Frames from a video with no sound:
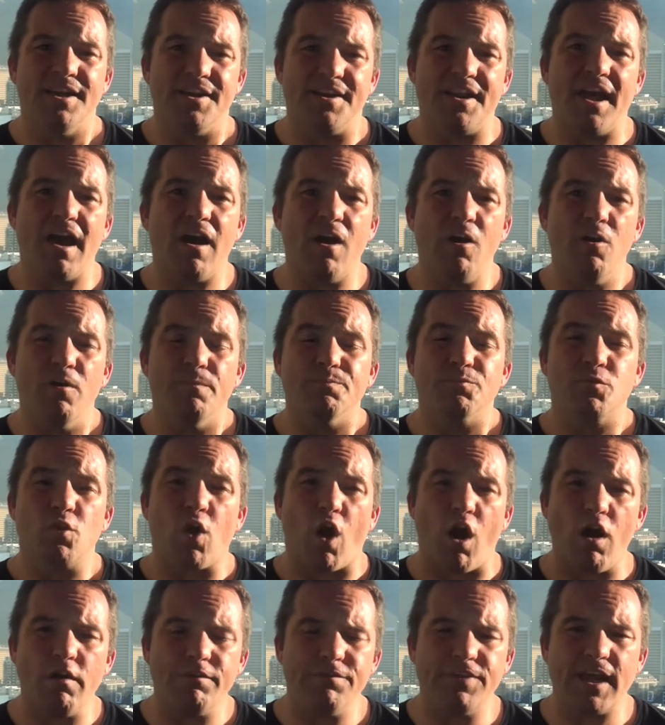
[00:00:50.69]
Now,
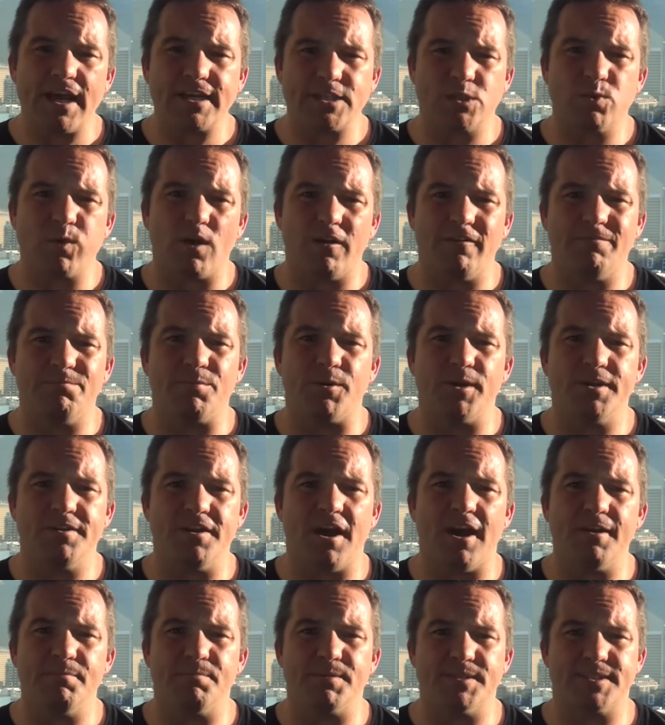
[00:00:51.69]
of that
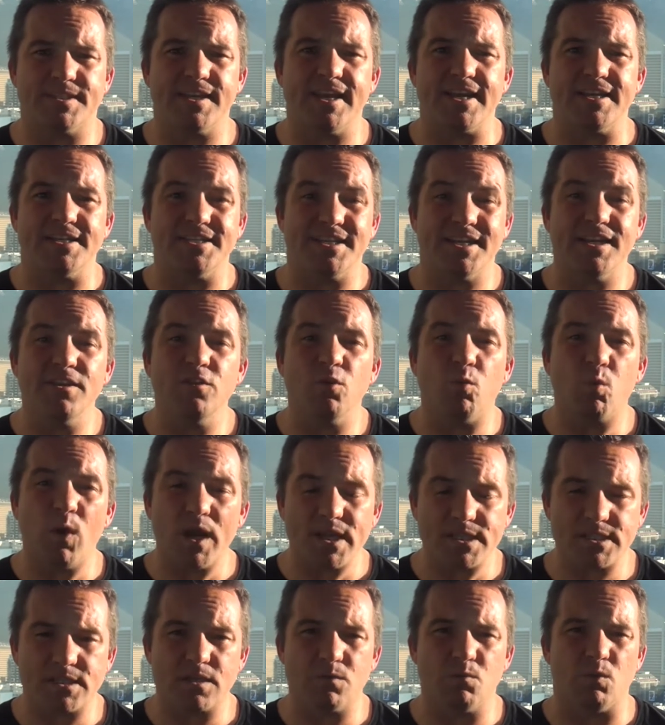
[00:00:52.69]
12.9% in the
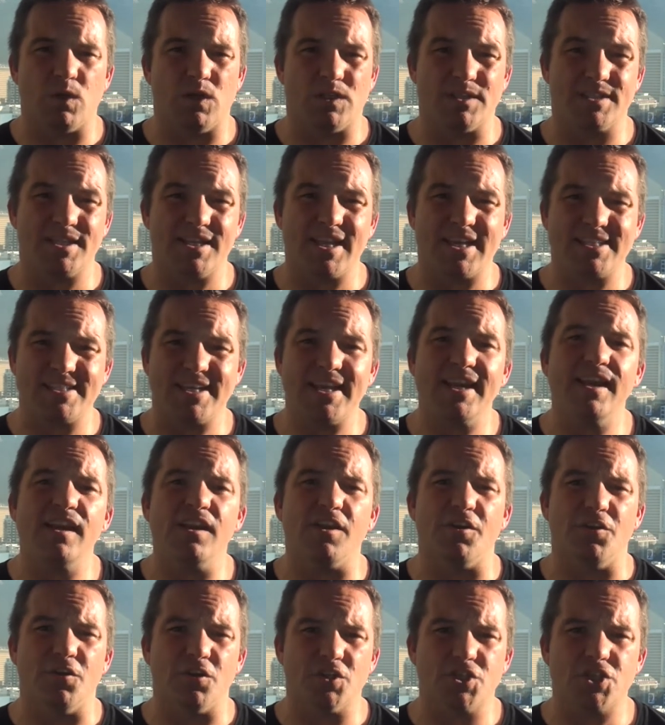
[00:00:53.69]
Western world, so that's
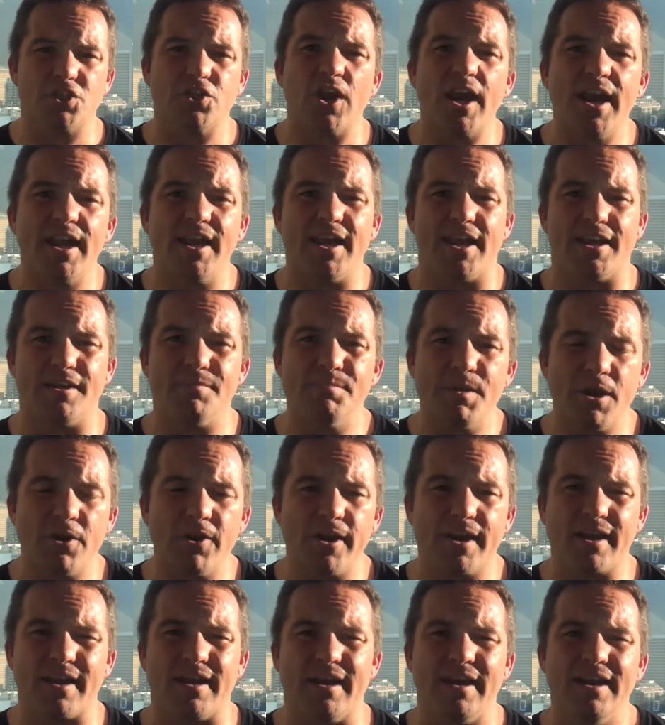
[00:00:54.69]
England, Australia, and
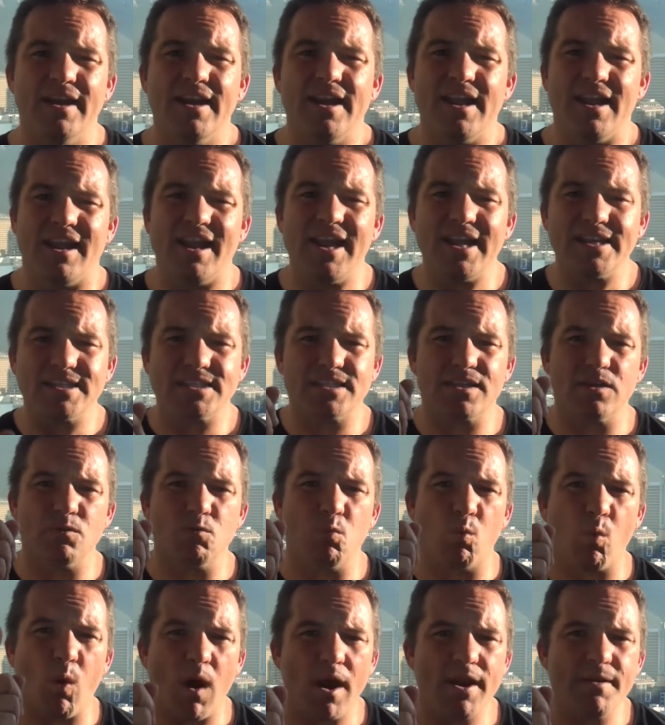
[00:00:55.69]
America, less
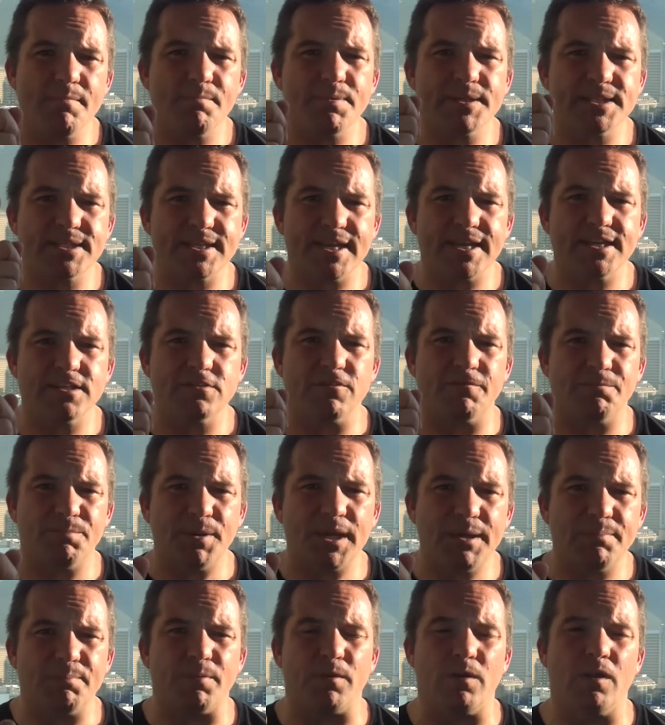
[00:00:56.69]
than 1% of
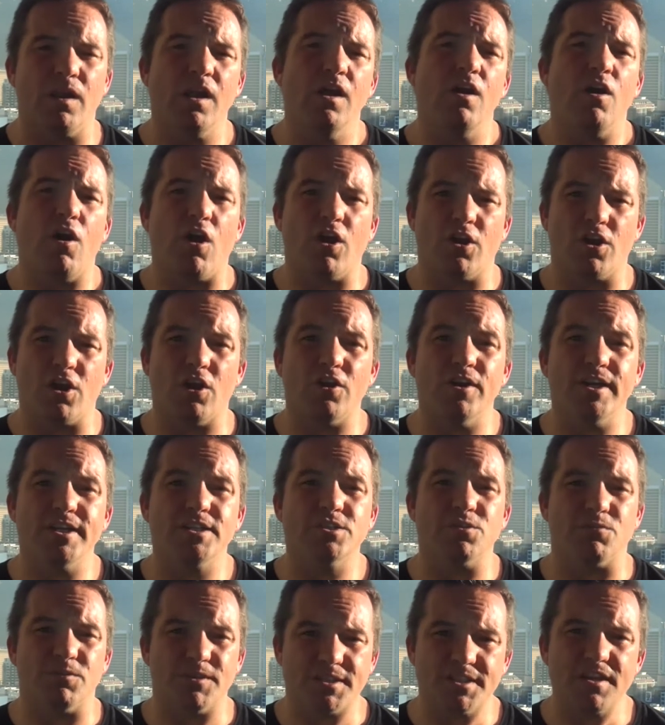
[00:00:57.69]
people are going
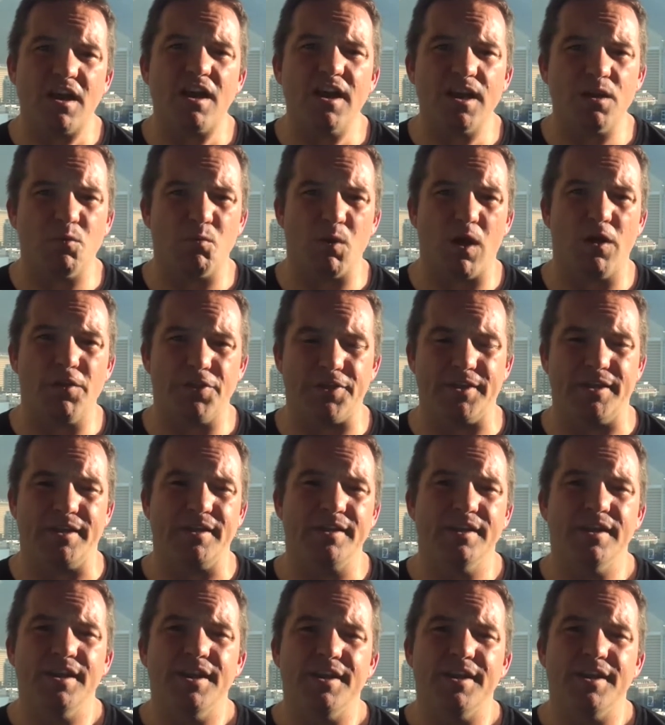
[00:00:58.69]
to retire wealthy.